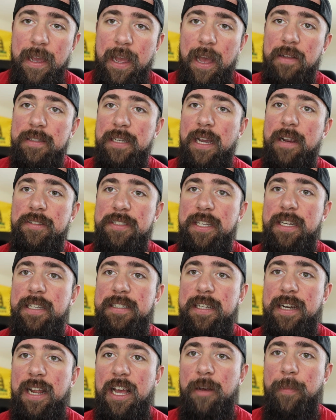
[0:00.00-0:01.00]
L-tyrosine
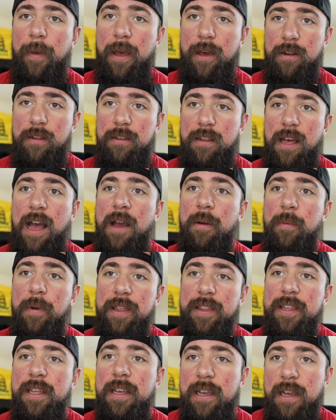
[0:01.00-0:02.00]
is gonna help out a lot
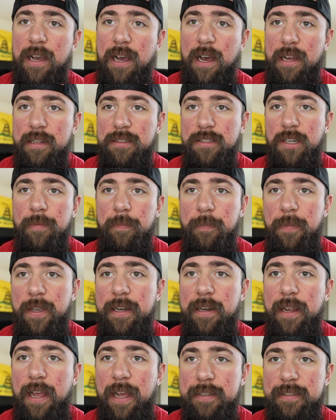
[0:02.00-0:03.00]
with
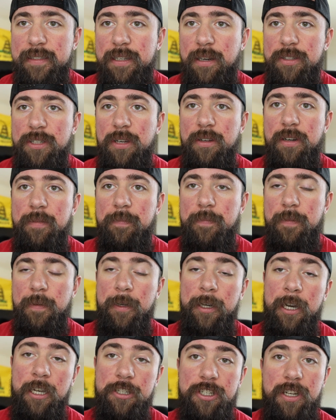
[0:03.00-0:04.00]
dopamine and serotonin
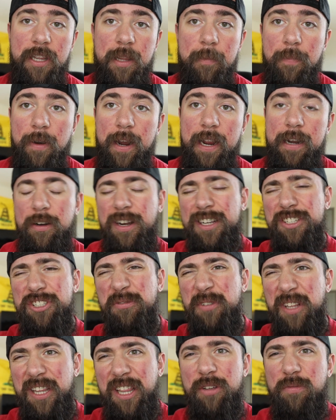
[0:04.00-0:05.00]
production in the brain, or
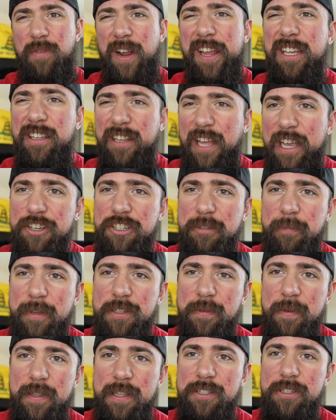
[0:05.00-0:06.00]
actually really the regulation
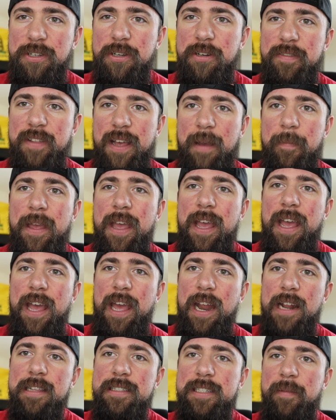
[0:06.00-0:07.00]
between the two of them.
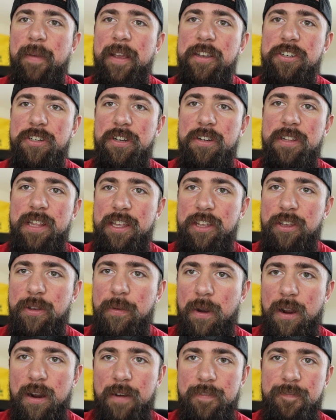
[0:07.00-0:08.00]
And it's gonna make sure that
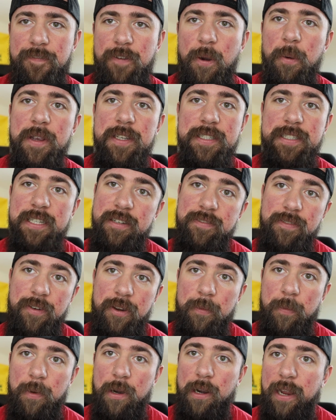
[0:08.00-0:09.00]
you are focused in for
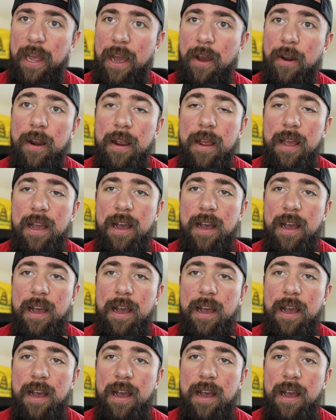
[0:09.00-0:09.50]
your workout.